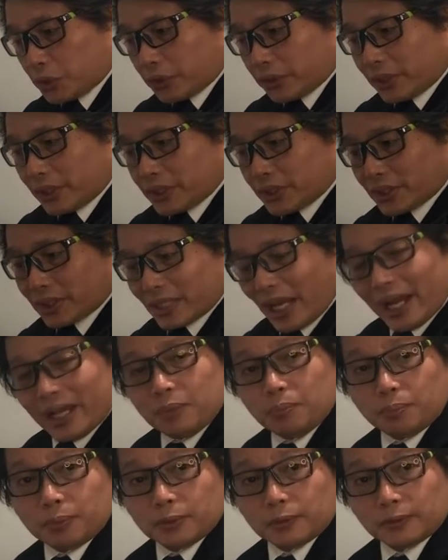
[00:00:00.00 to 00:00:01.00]
your
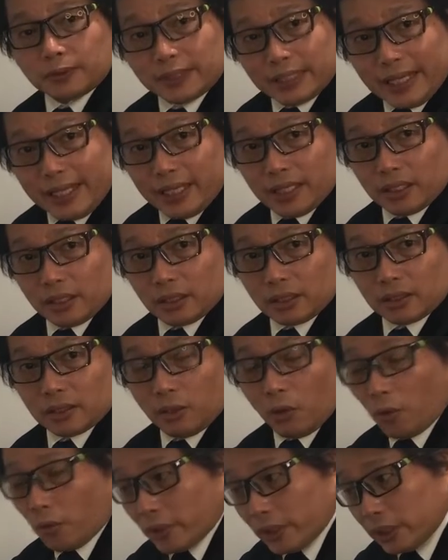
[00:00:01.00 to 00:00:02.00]
disciple then,
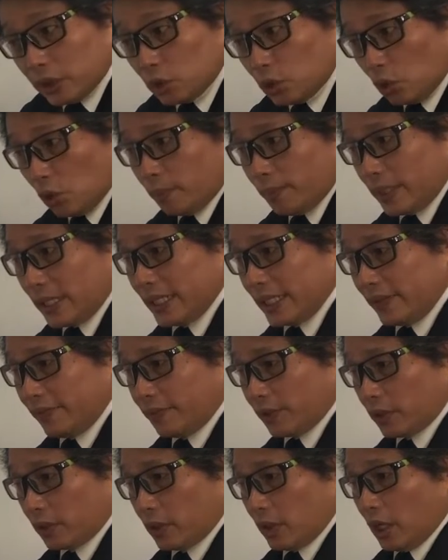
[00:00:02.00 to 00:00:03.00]
or a new
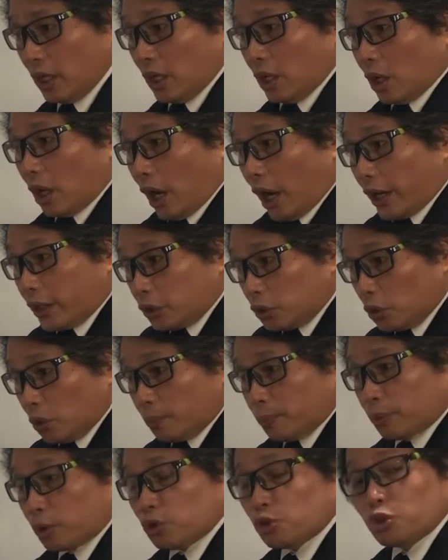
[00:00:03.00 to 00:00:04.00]
believer, are you
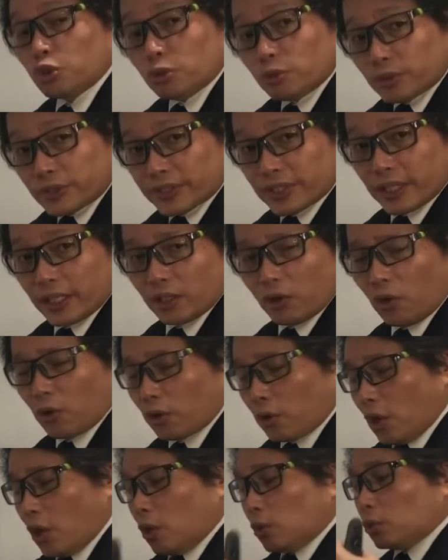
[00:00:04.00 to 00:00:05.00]
producing
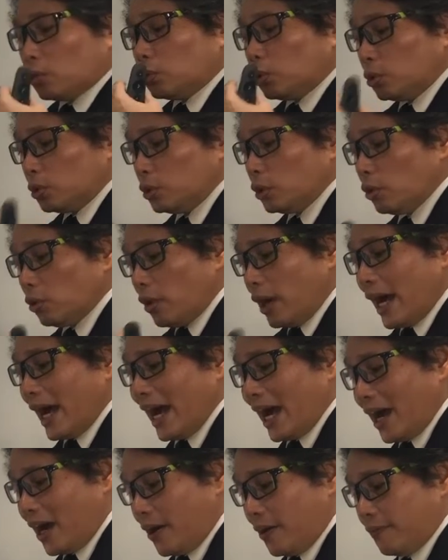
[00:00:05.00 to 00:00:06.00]
or do you
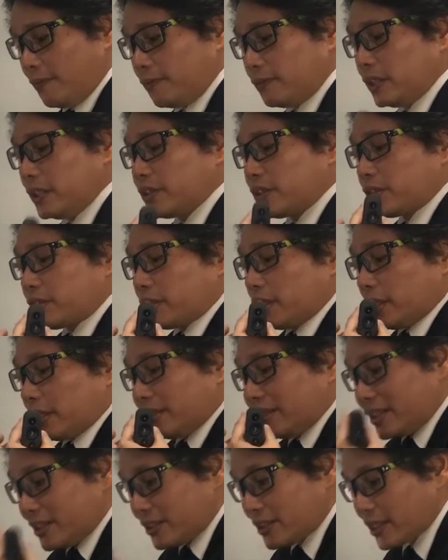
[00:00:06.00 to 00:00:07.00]
have this
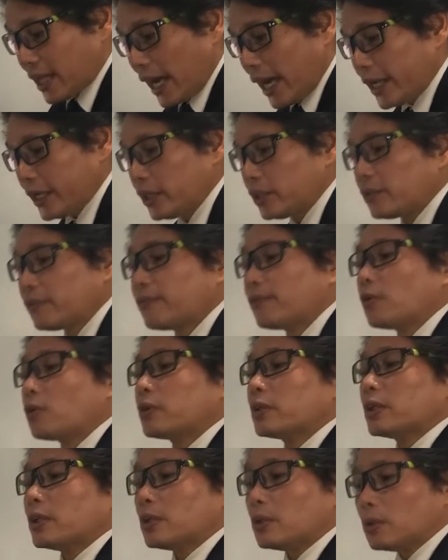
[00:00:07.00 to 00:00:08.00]
desire for
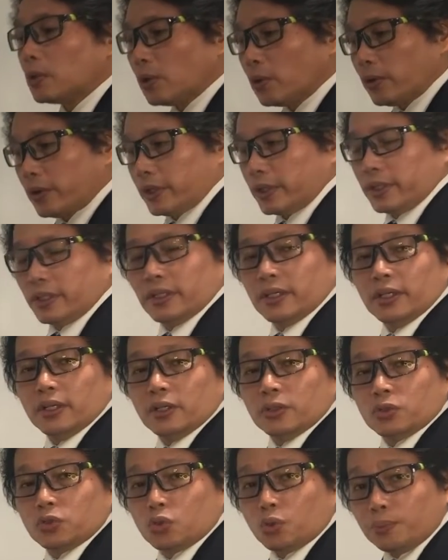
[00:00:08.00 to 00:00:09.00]
the Lord
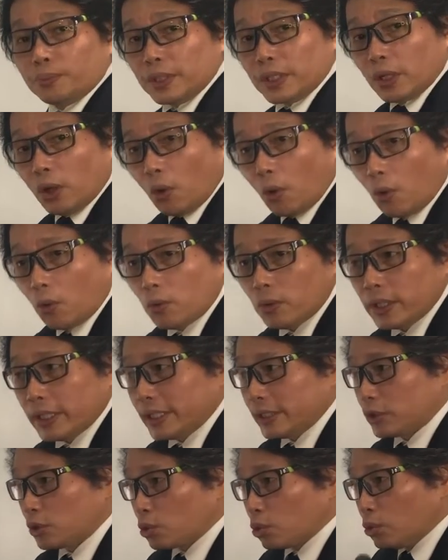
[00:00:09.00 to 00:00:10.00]
to be
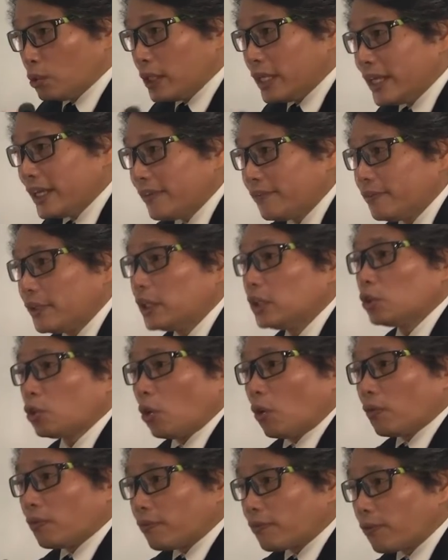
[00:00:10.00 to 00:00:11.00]
holy, to live in
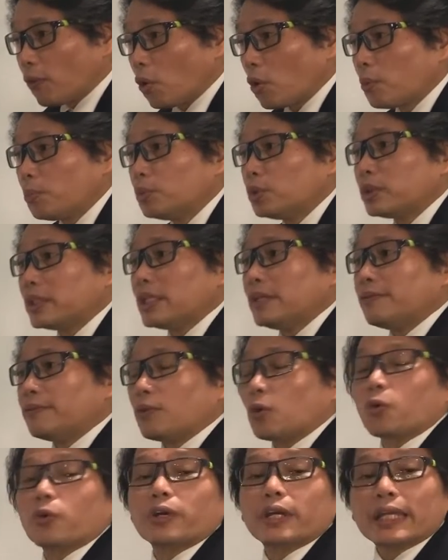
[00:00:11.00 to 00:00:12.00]
conformity
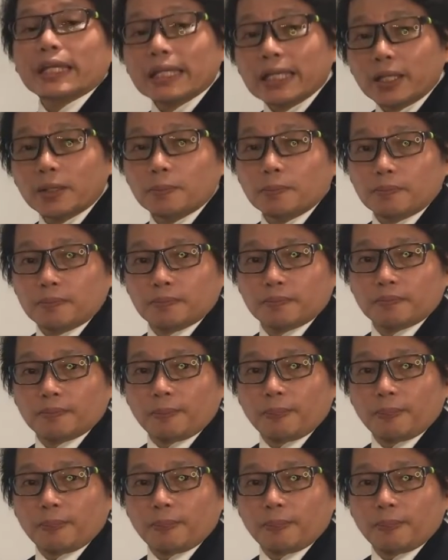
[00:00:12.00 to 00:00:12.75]
for Him?